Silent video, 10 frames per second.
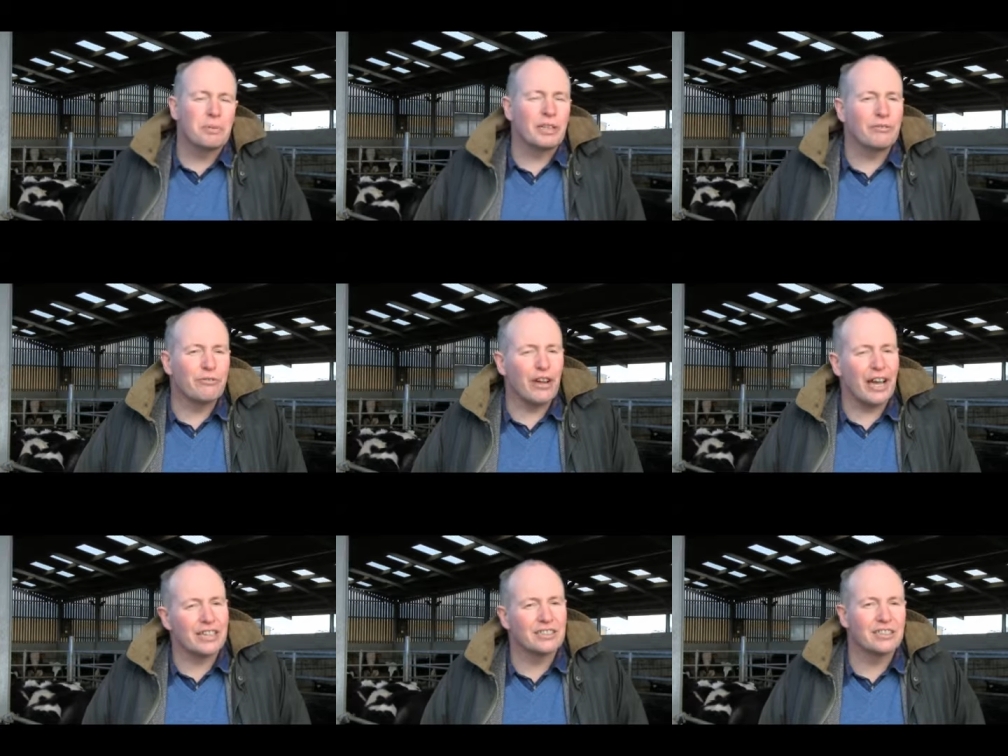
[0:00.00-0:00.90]
But in
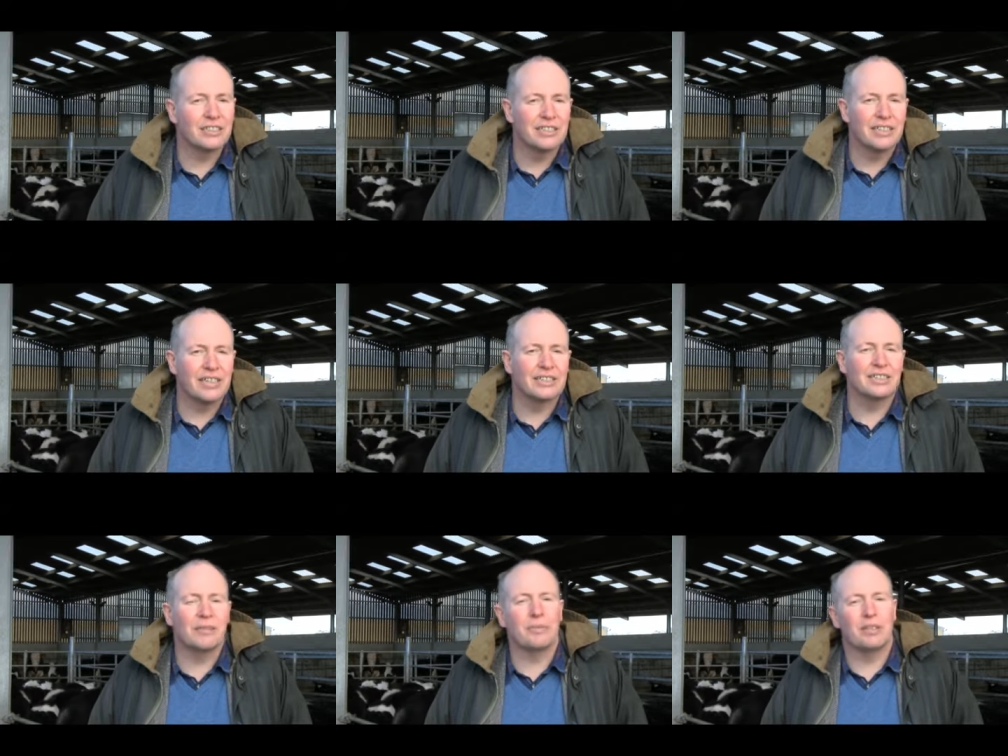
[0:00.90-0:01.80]
fact,
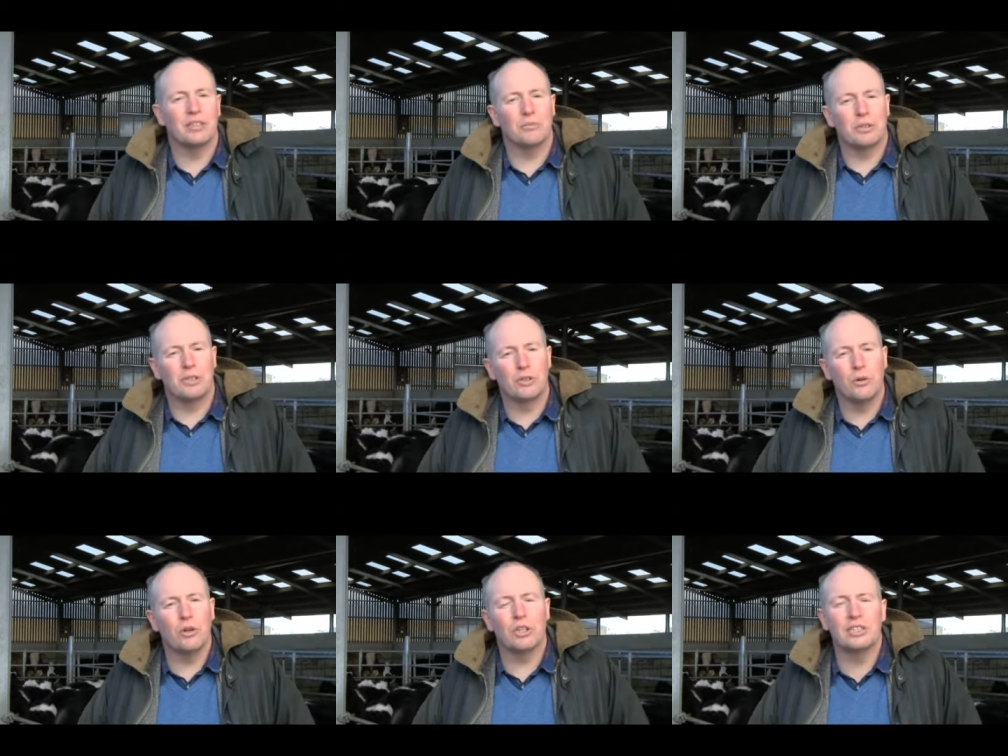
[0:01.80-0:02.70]
it's something that we
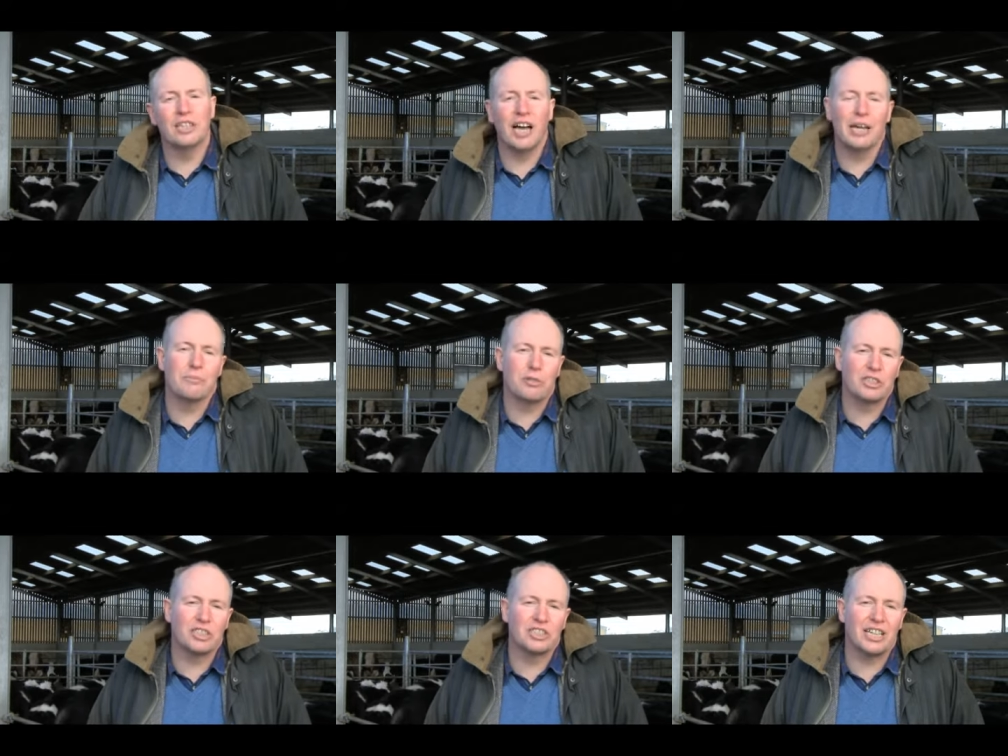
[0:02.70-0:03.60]
do all the time
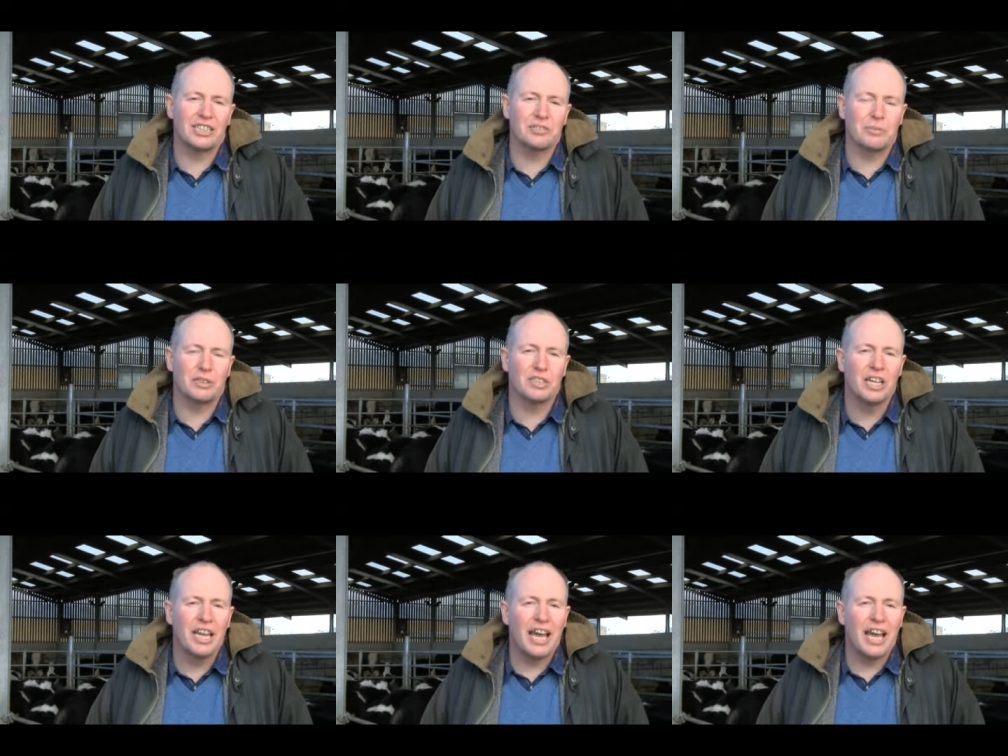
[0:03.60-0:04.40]
risk assessment.